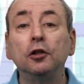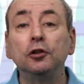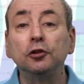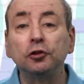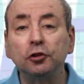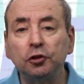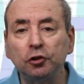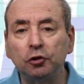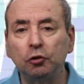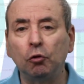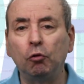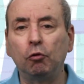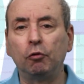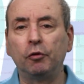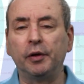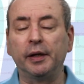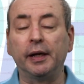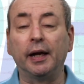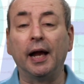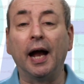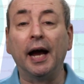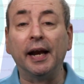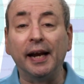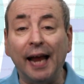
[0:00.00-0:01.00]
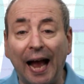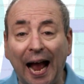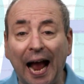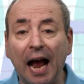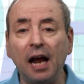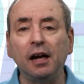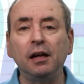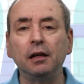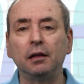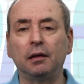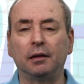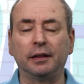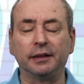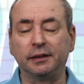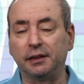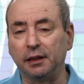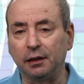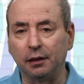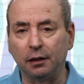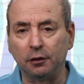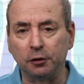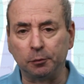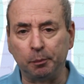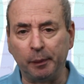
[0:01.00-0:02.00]
storing and analysing
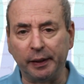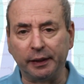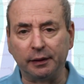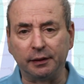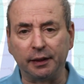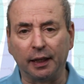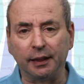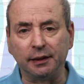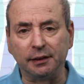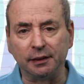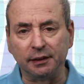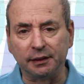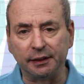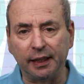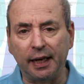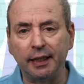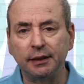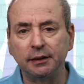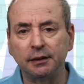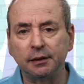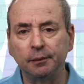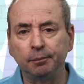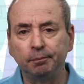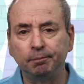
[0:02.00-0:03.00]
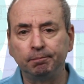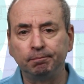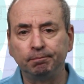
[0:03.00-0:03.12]
those big data sets,